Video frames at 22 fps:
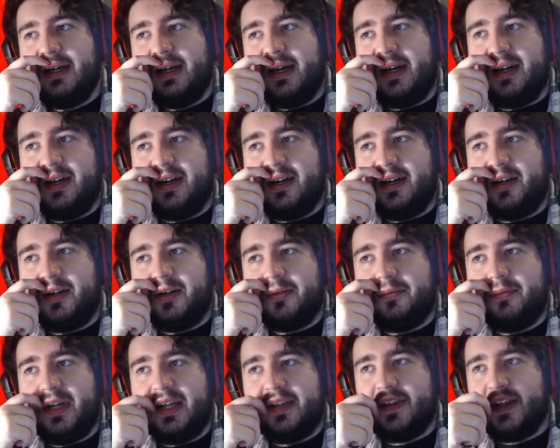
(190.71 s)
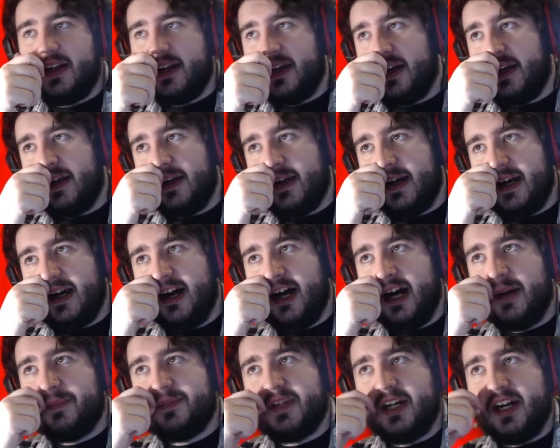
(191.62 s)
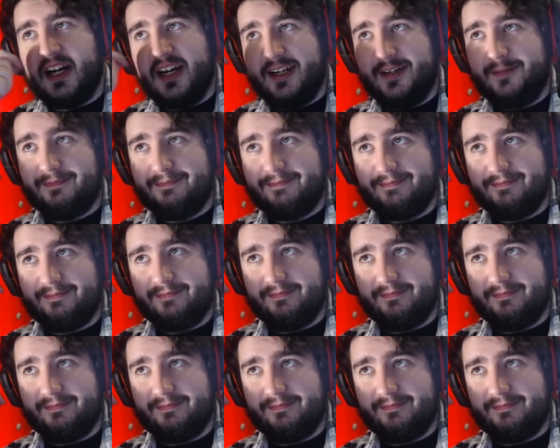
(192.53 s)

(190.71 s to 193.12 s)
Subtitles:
And then I hopped on